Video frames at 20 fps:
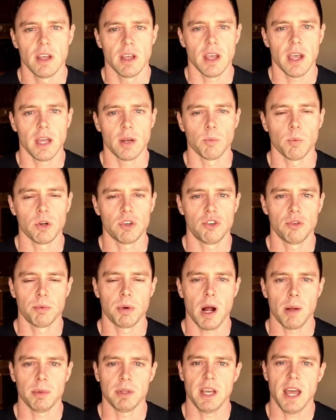and what you
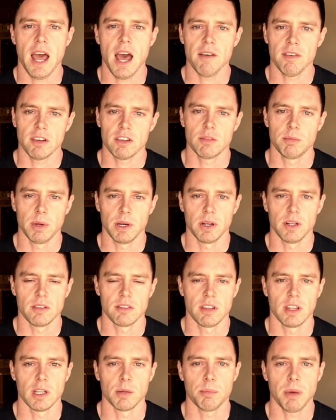probably have
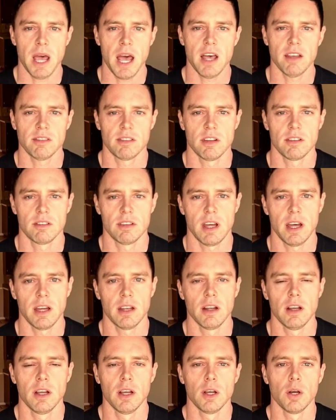experienced in the past, is
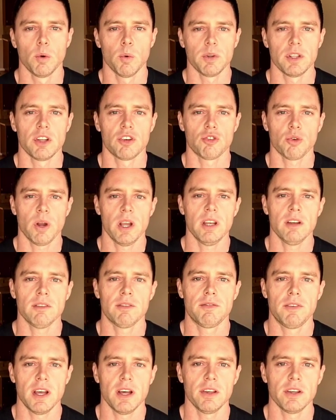that when you train to
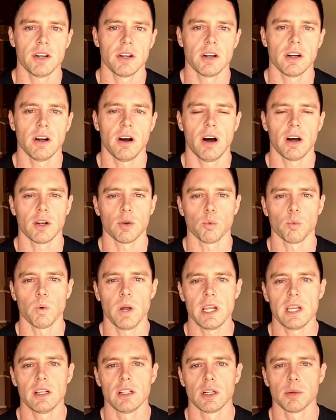failure on a
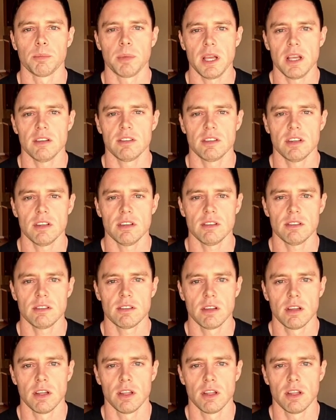regular basis